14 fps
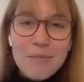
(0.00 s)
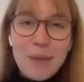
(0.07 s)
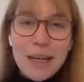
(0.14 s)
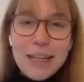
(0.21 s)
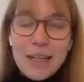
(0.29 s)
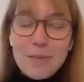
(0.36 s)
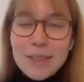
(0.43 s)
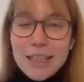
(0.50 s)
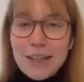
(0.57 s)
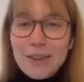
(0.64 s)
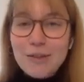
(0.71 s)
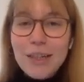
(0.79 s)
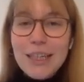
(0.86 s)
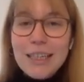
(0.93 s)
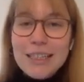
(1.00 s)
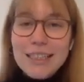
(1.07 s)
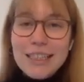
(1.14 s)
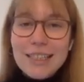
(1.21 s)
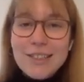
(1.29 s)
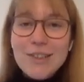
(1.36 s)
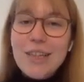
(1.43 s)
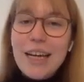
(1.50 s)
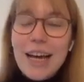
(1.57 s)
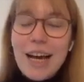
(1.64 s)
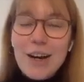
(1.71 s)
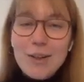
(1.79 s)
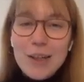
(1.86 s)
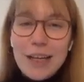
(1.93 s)
My name is Karen Rickes, and today
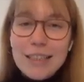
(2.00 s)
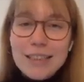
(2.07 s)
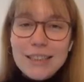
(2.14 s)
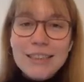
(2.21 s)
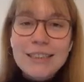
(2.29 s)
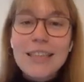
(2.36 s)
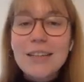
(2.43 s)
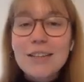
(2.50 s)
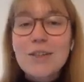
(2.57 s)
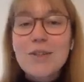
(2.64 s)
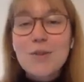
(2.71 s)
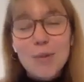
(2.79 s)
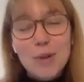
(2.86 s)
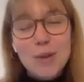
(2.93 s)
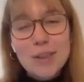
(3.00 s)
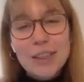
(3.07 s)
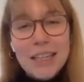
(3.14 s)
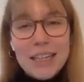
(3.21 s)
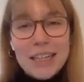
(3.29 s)
our guest is Sandra Schmoldt.